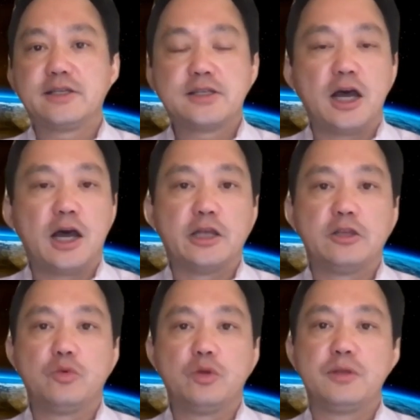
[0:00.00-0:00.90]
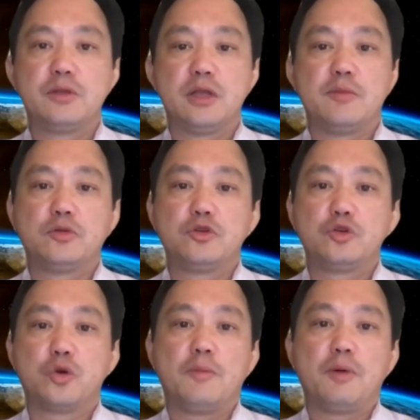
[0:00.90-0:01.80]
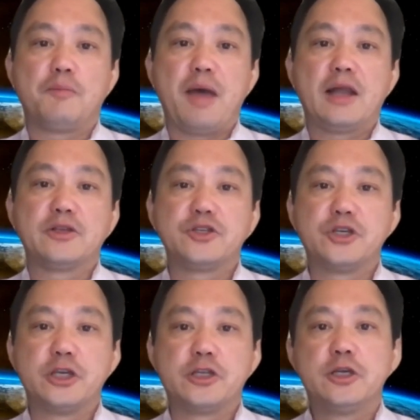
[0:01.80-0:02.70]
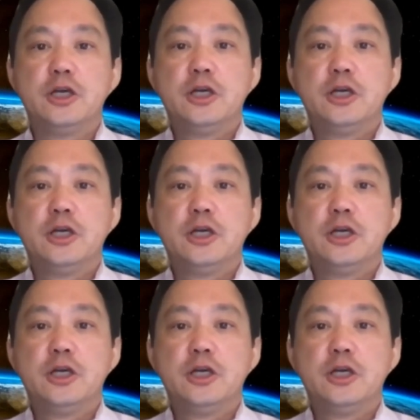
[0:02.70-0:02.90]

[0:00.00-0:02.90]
side, we've been able to shore up our balance sheet,